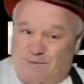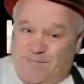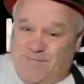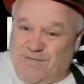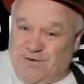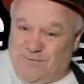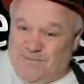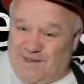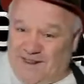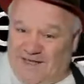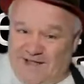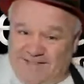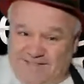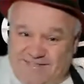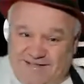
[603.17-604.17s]
the opening
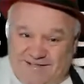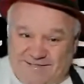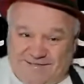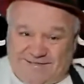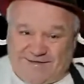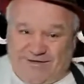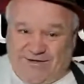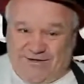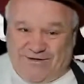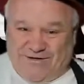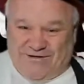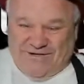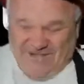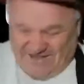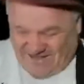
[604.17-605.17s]
line to that
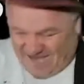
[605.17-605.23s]
song.